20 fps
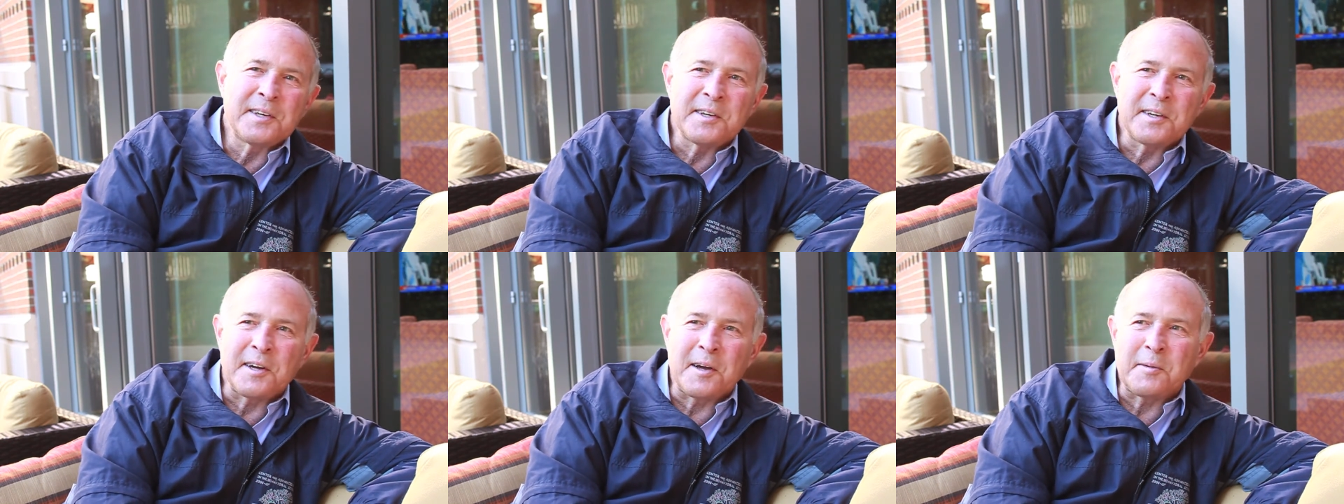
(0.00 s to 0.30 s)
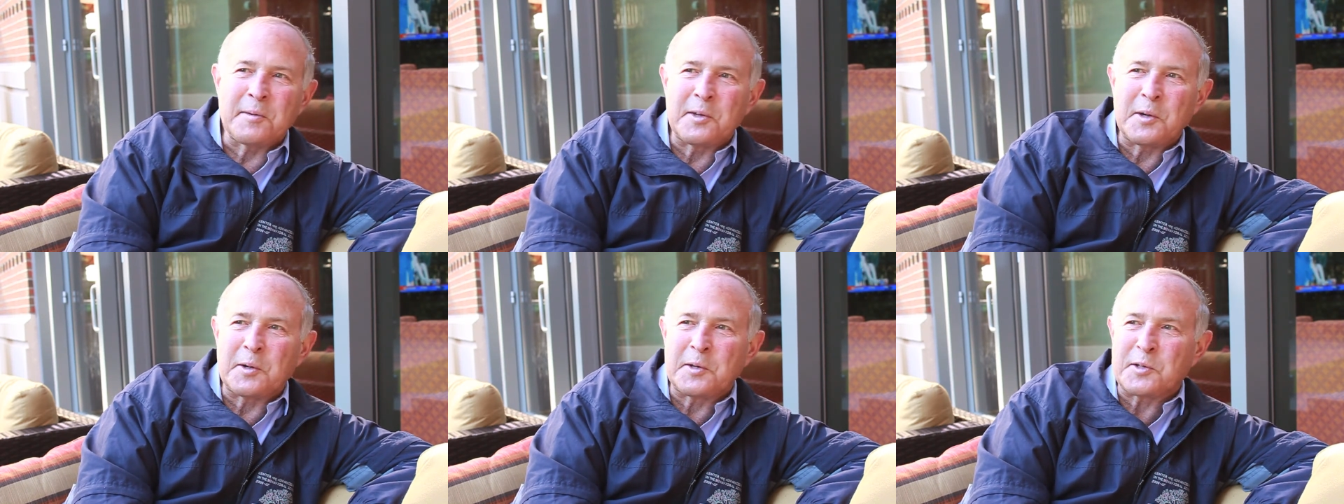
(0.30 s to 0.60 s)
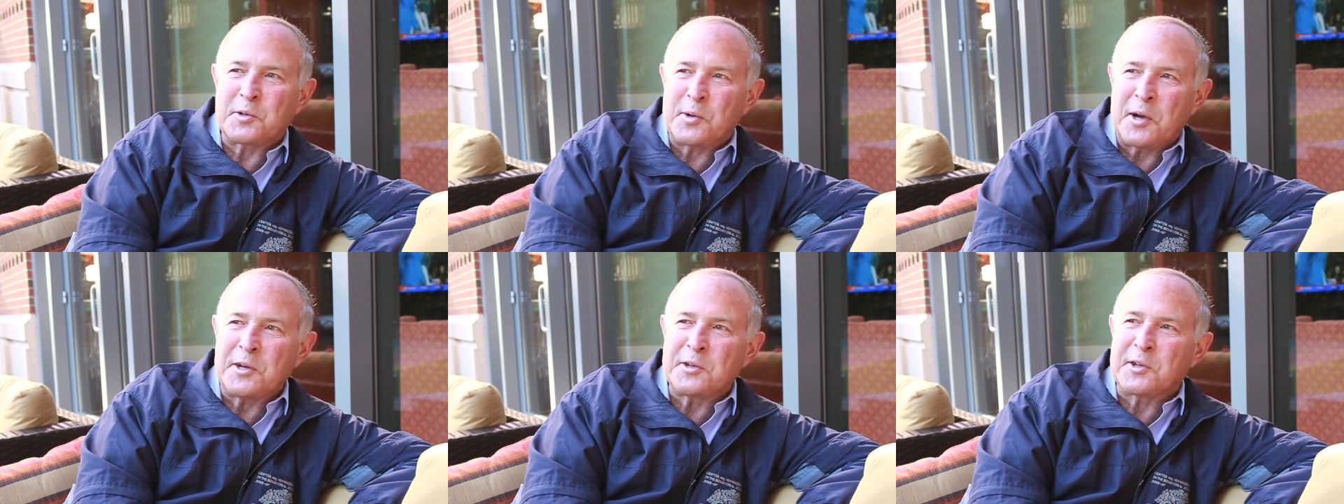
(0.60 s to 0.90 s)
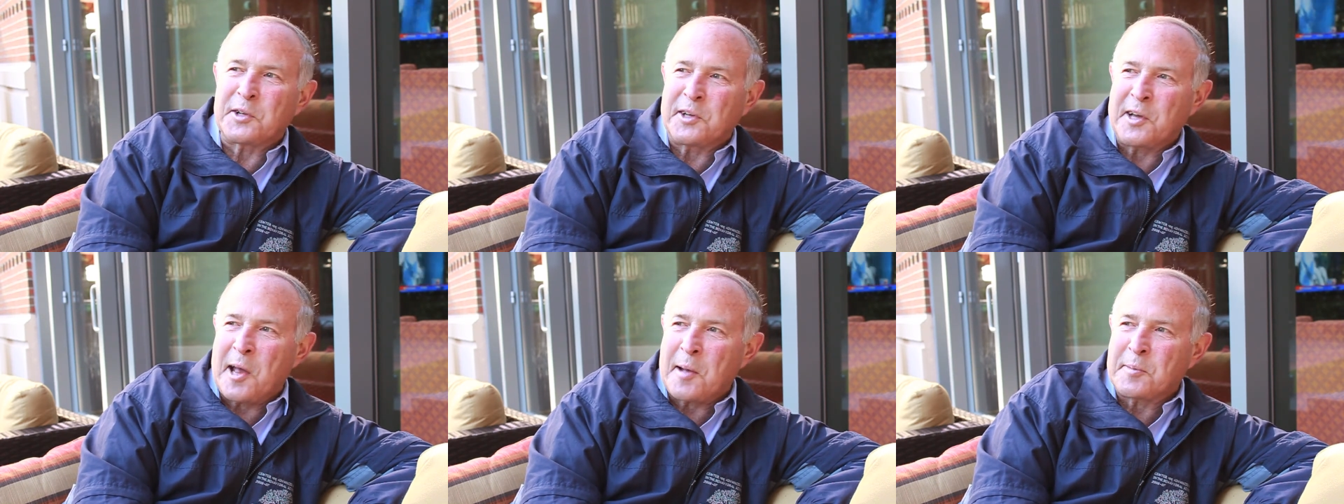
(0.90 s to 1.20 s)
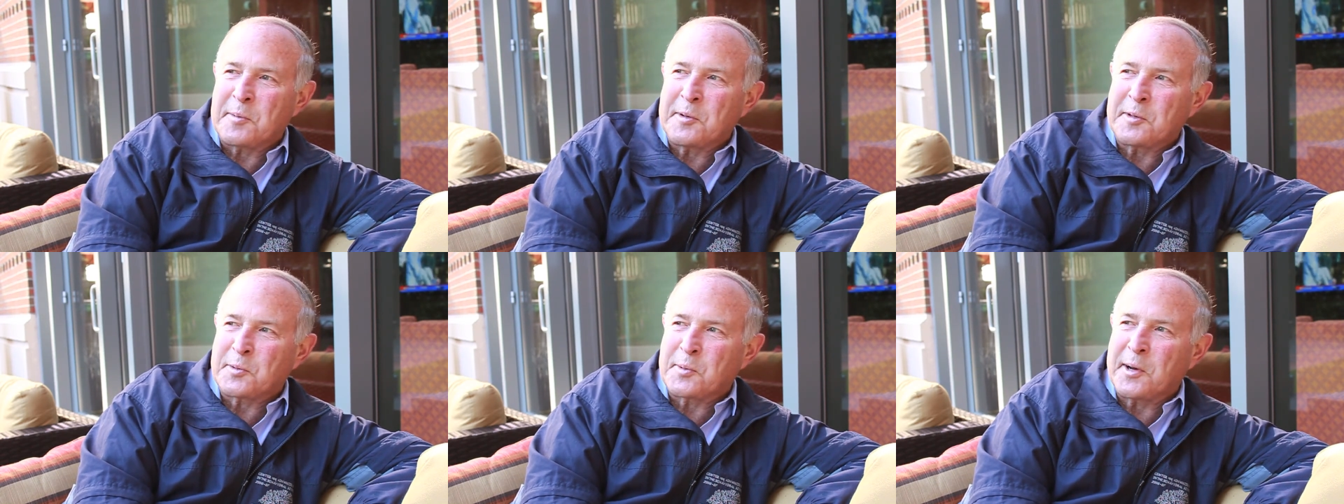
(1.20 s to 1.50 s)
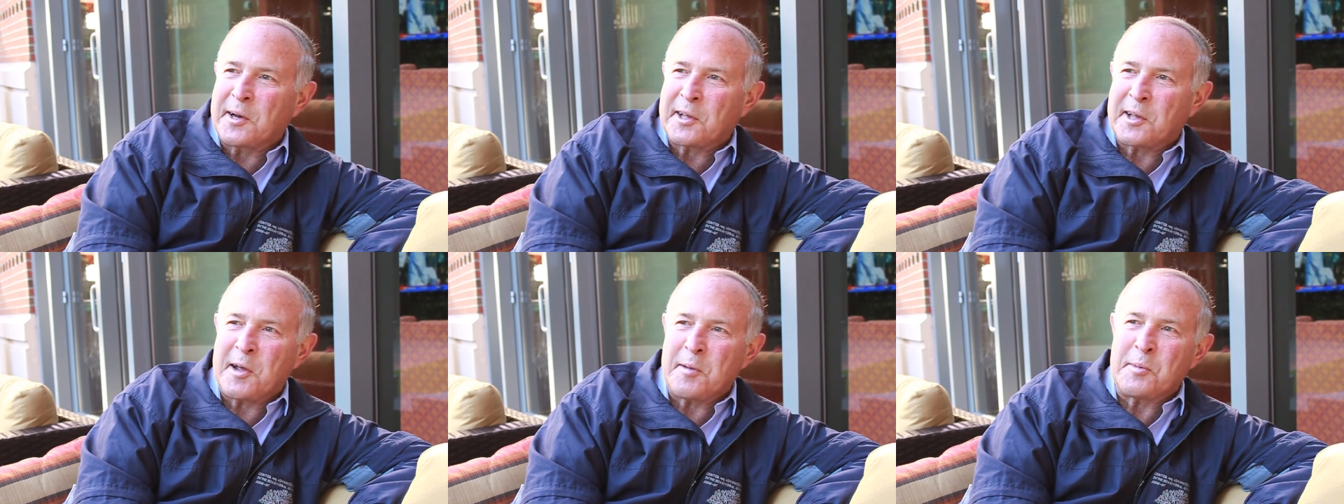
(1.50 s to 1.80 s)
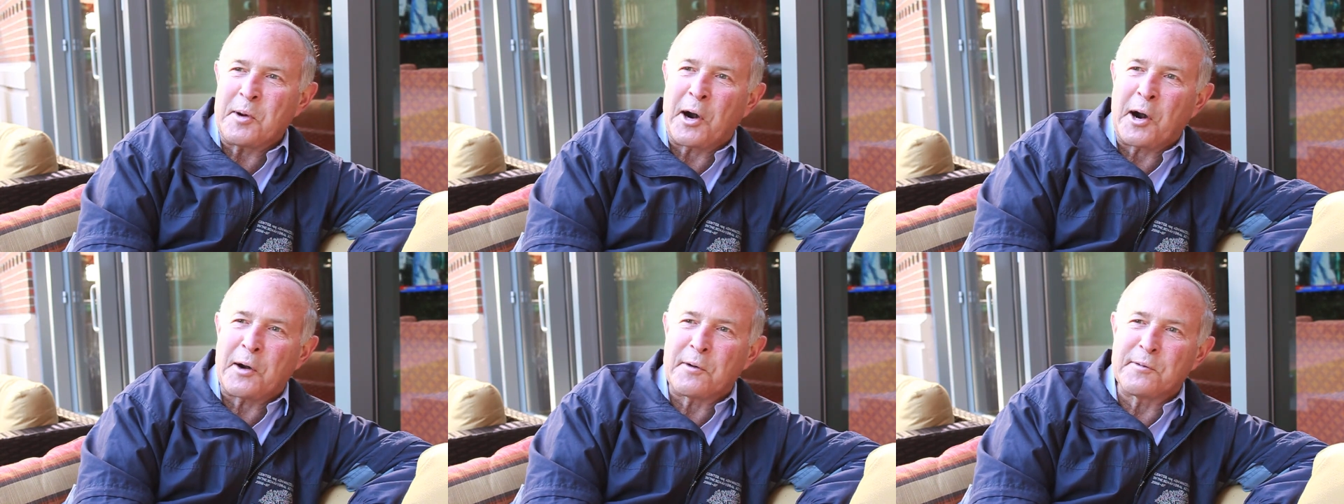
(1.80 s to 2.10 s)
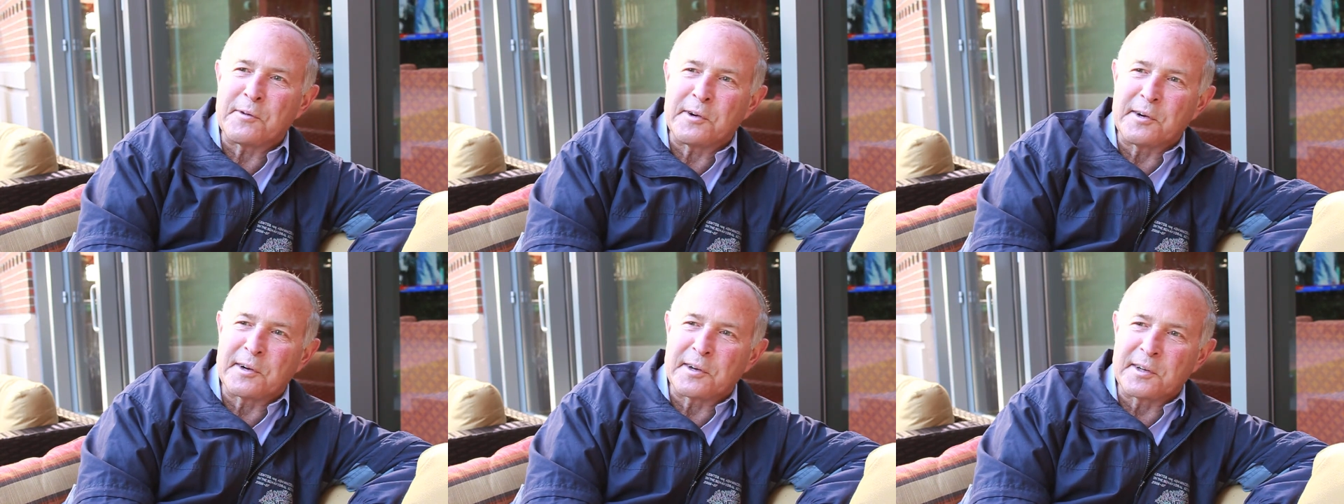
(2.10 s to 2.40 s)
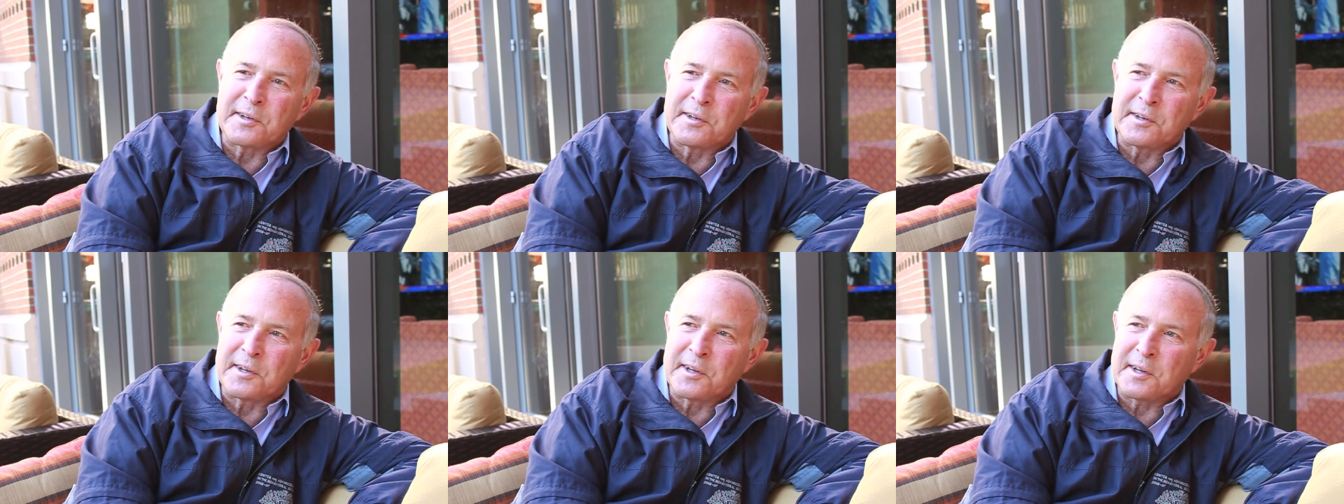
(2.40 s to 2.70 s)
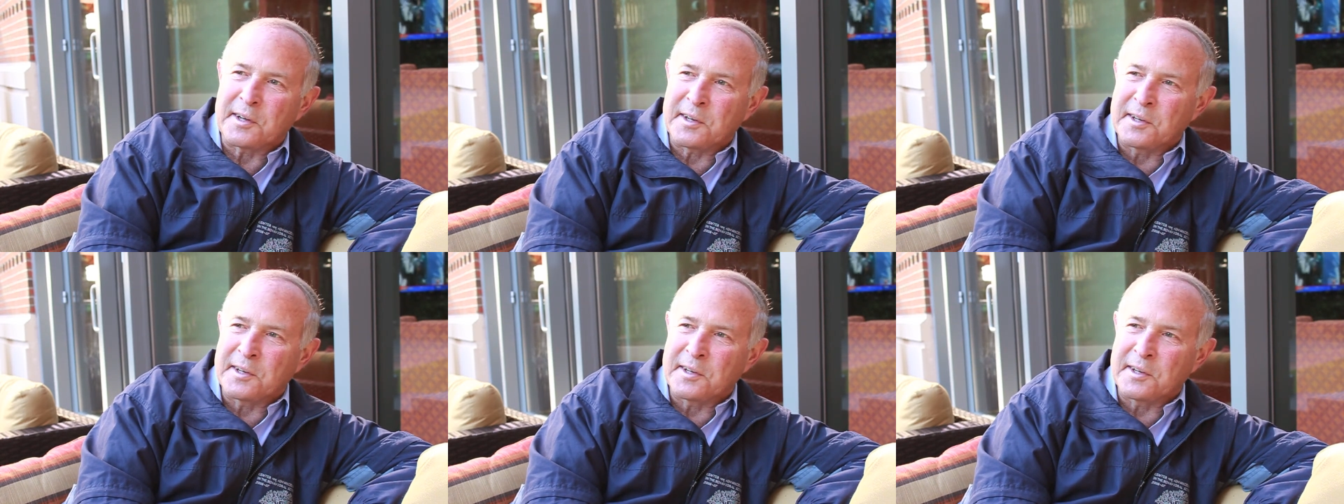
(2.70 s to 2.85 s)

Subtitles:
The only strange thing that happened is when I came to Harvard and